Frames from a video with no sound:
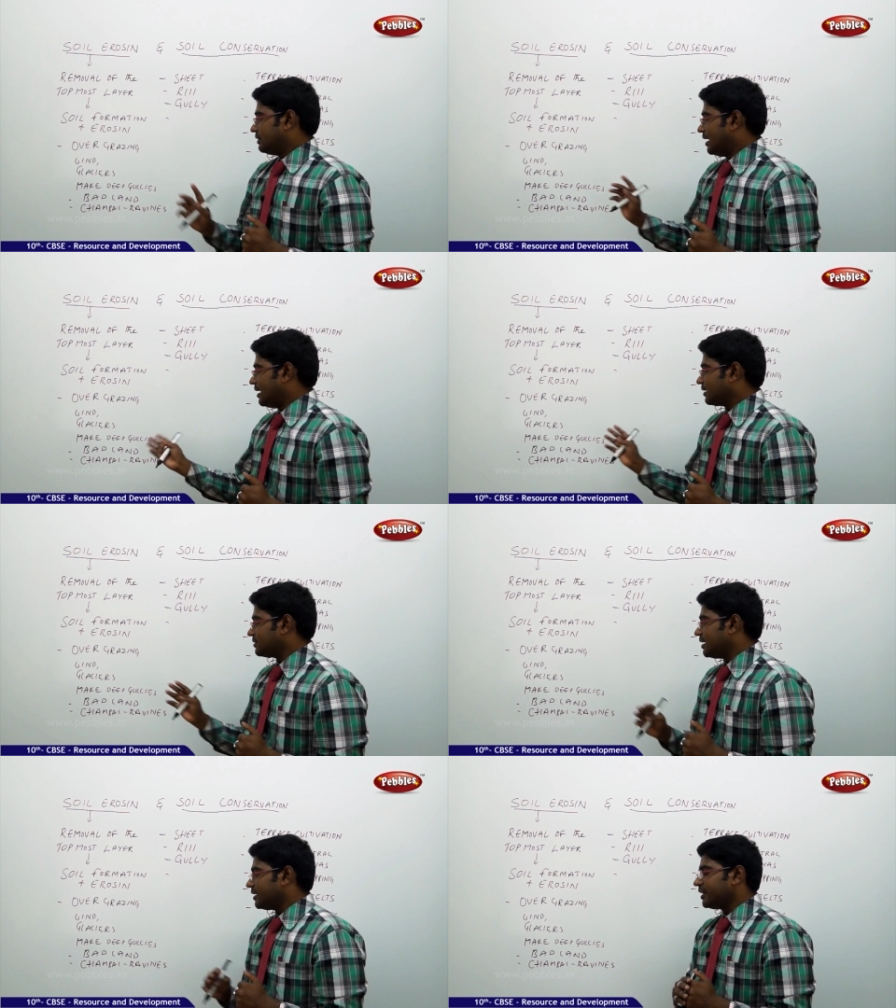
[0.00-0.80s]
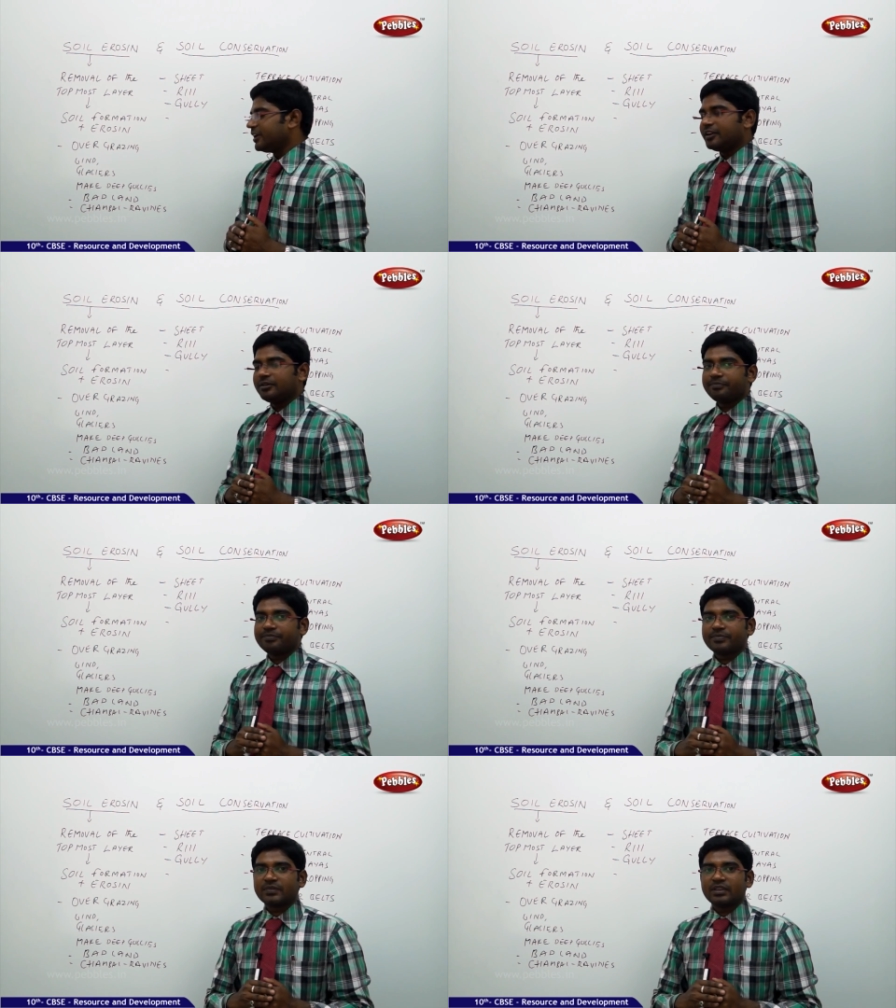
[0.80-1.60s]
that resulting in
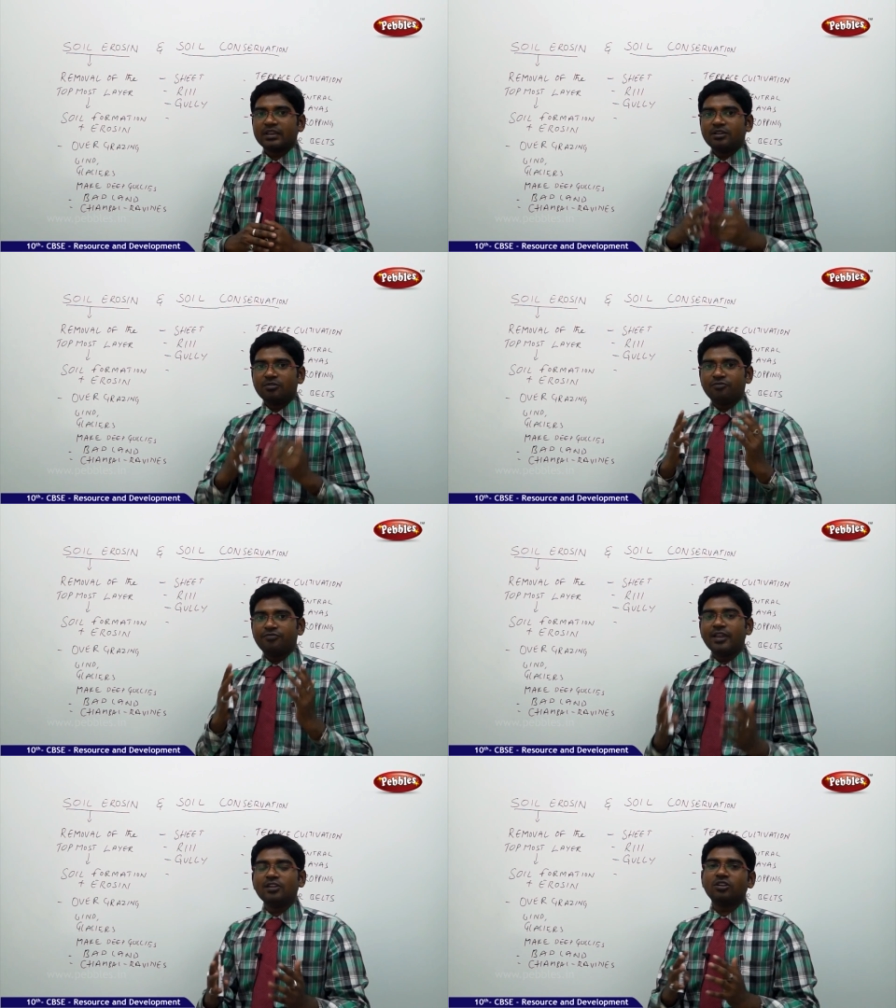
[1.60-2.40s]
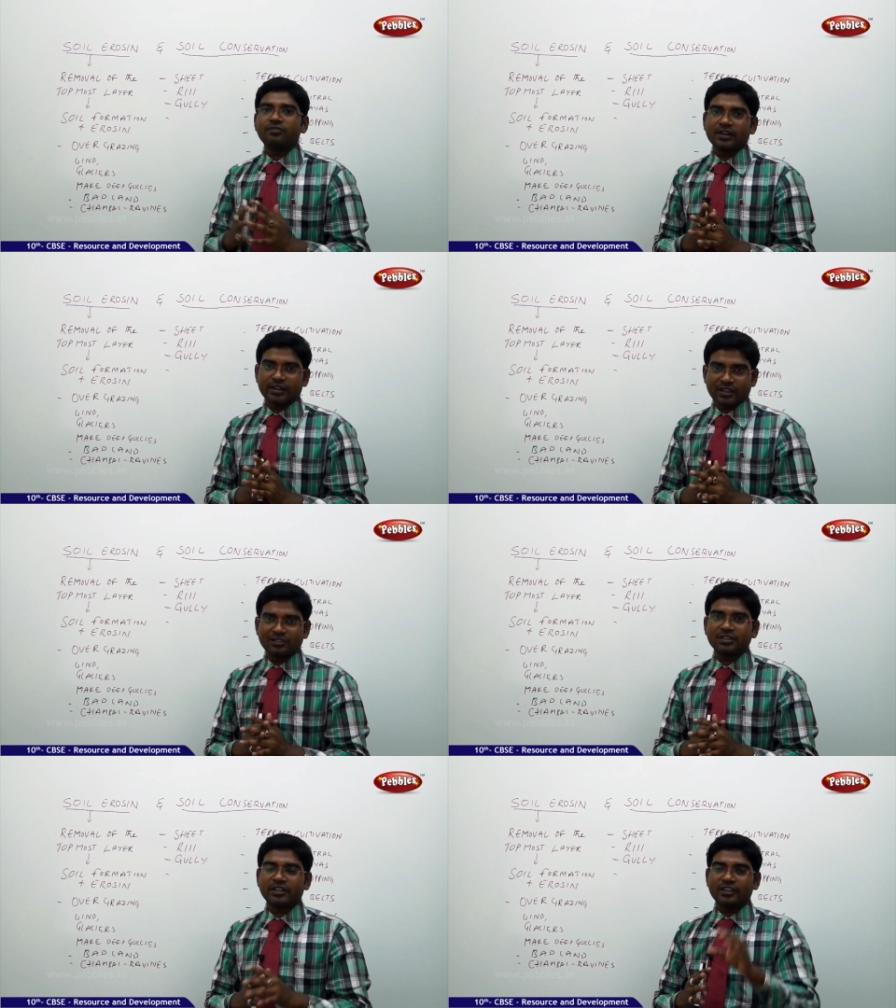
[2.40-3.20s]
failure of
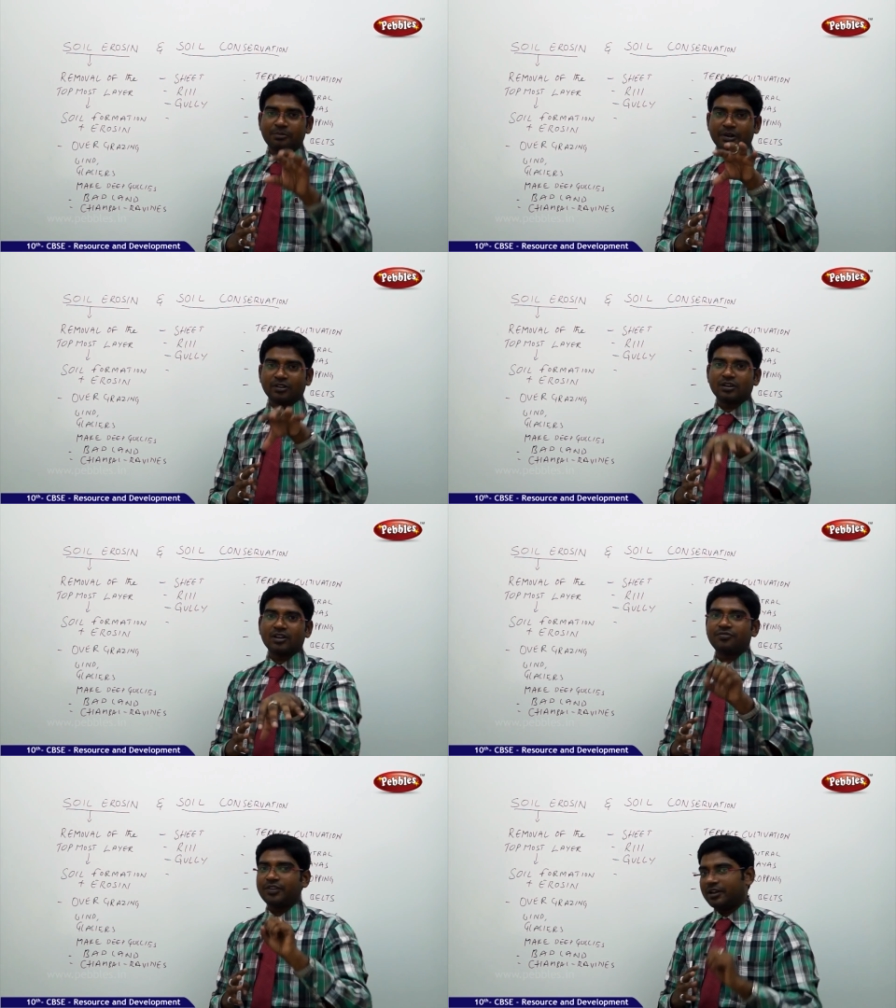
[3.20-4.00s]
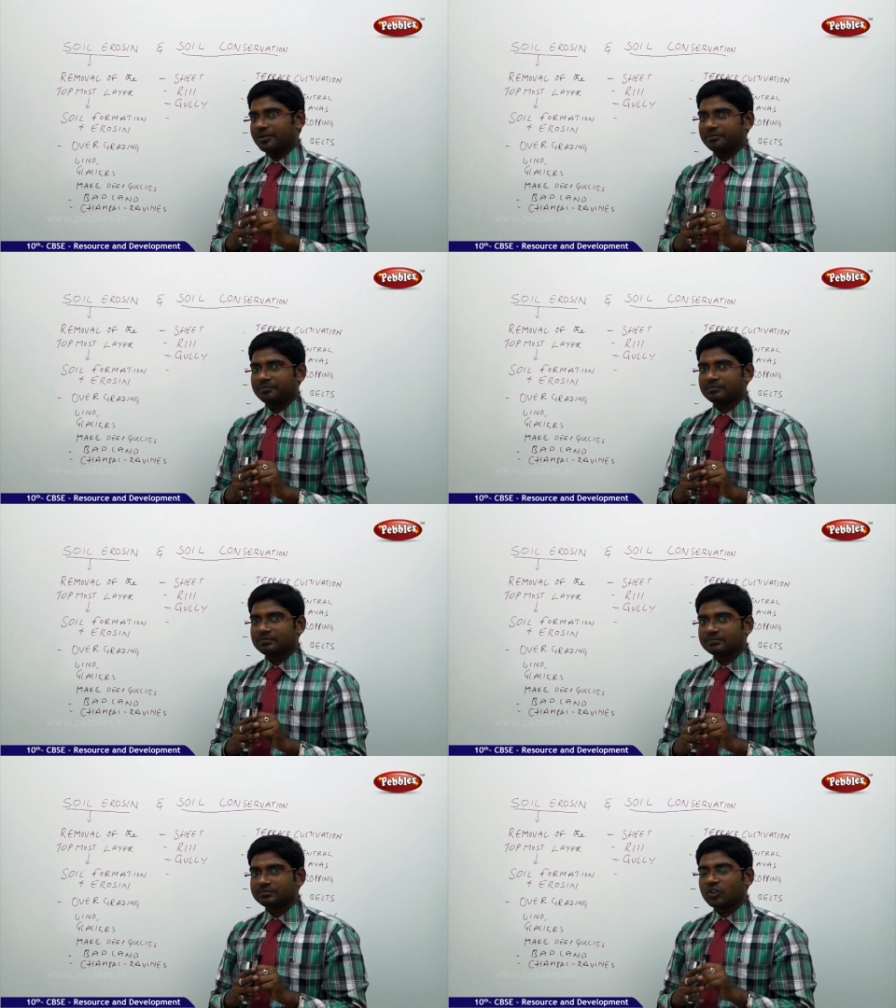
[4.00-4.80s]
agriculture in that particular field
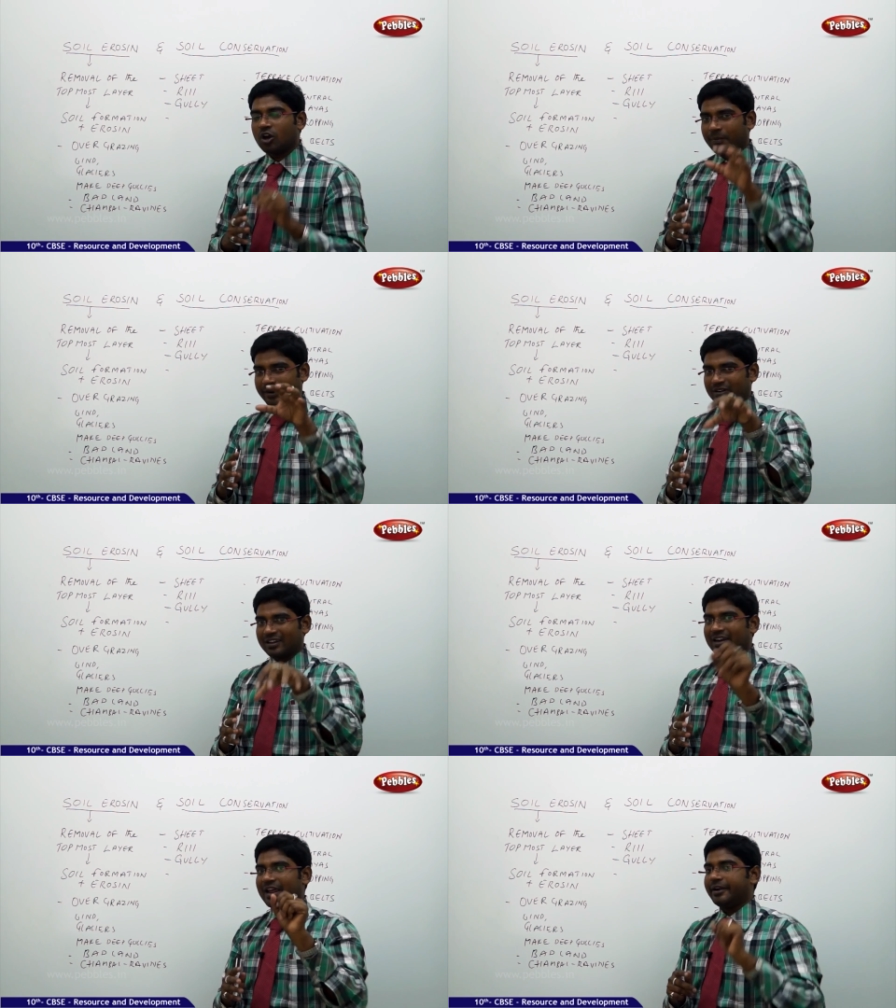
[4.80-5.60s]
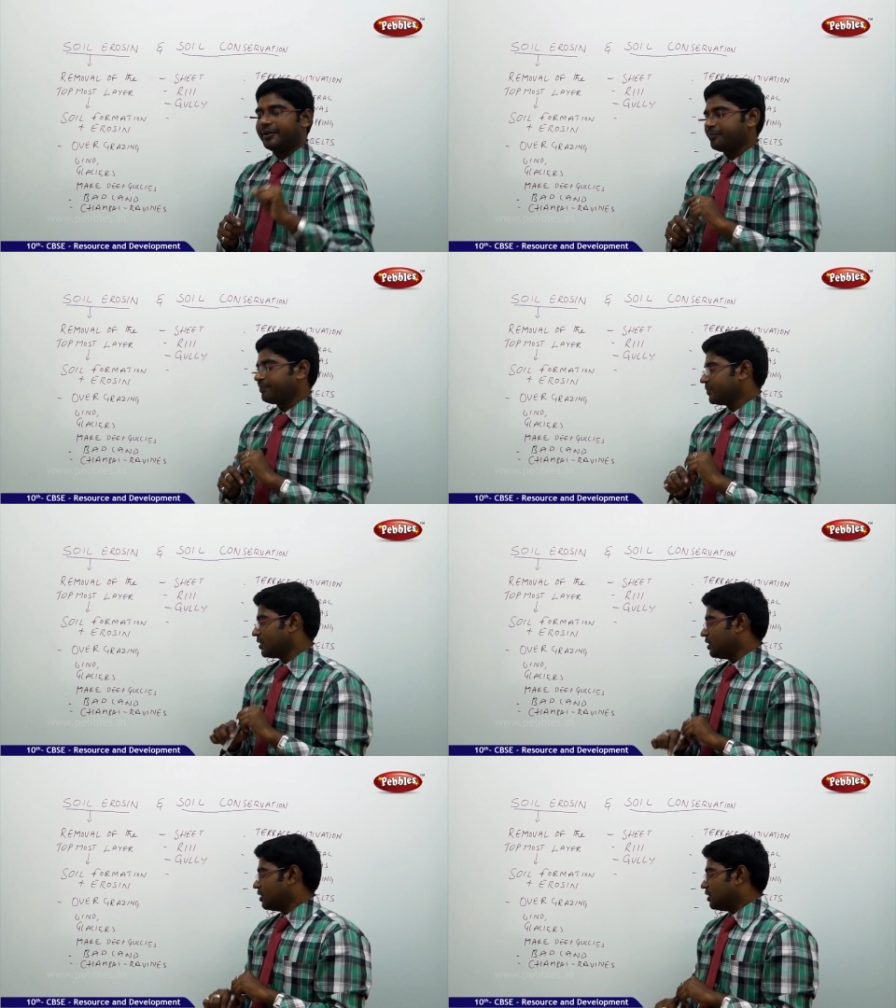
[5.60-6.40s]
or particular land.
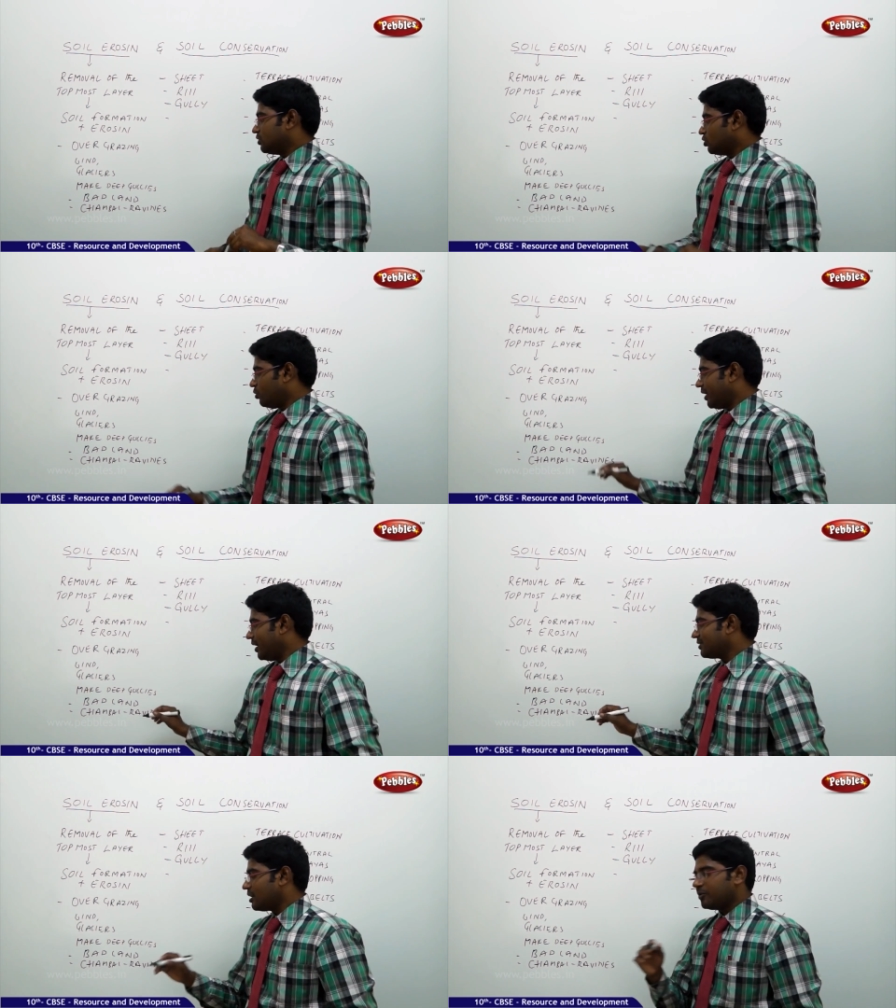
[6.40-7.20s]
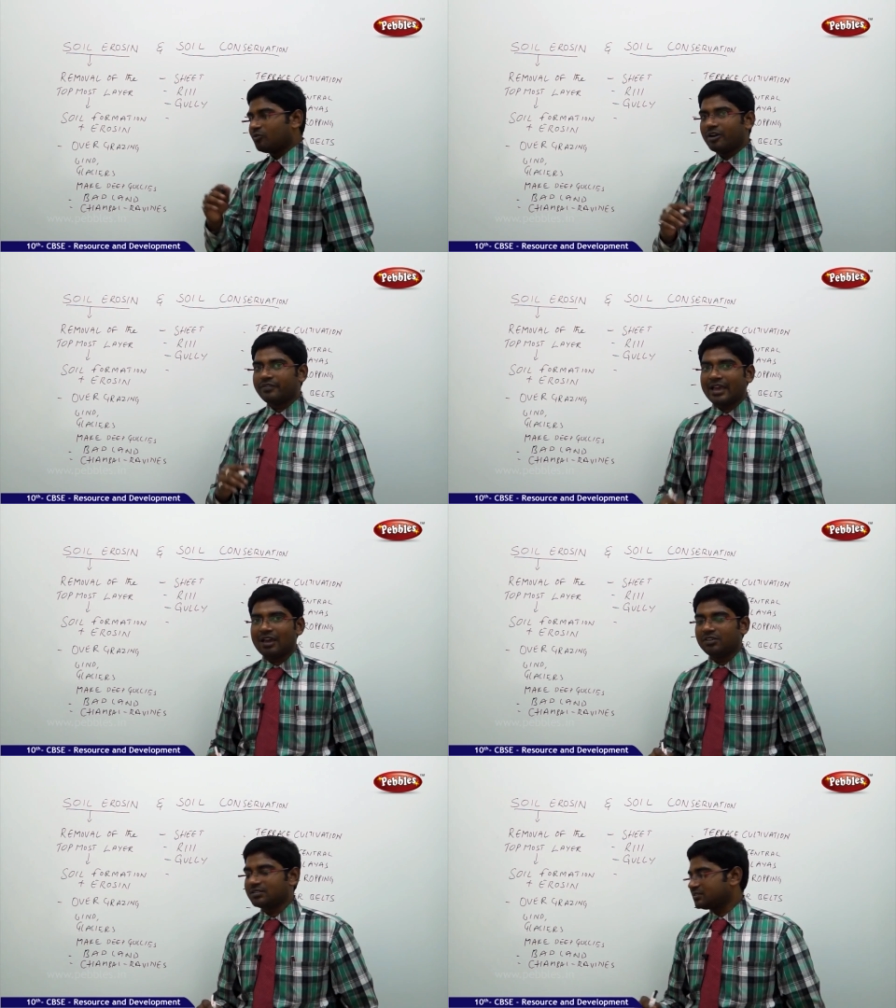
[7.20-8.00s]
So, one example what we
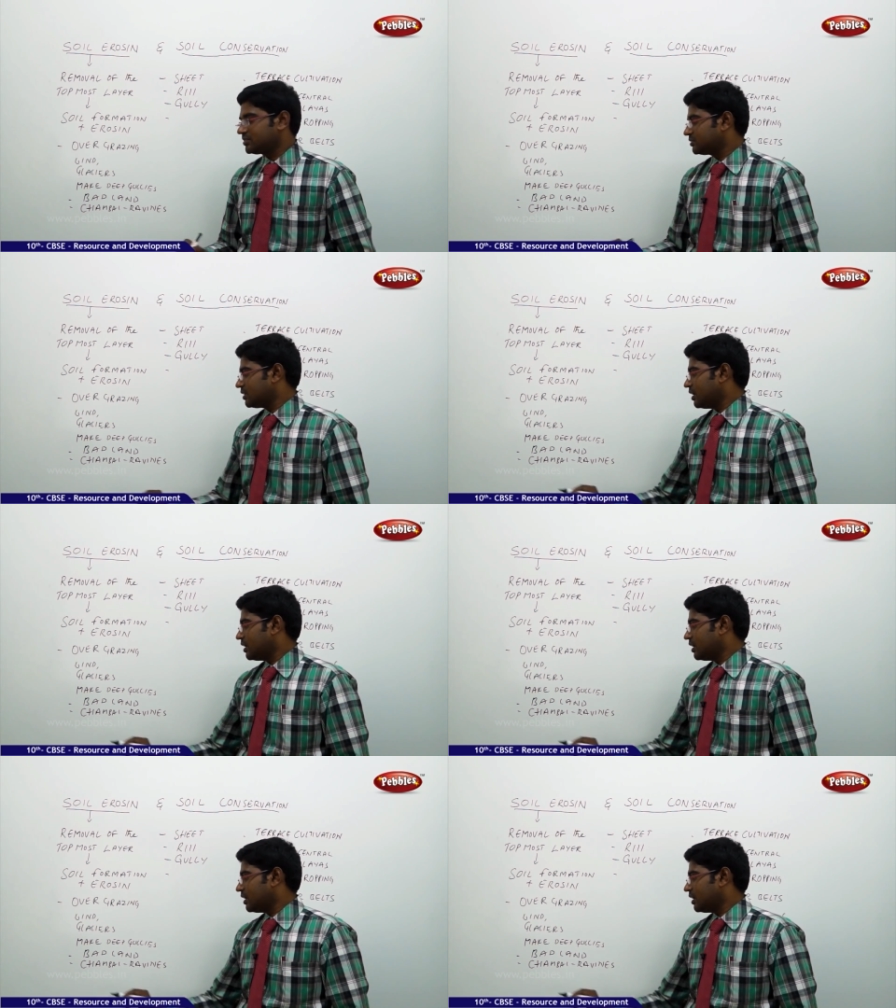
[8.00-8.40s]
have is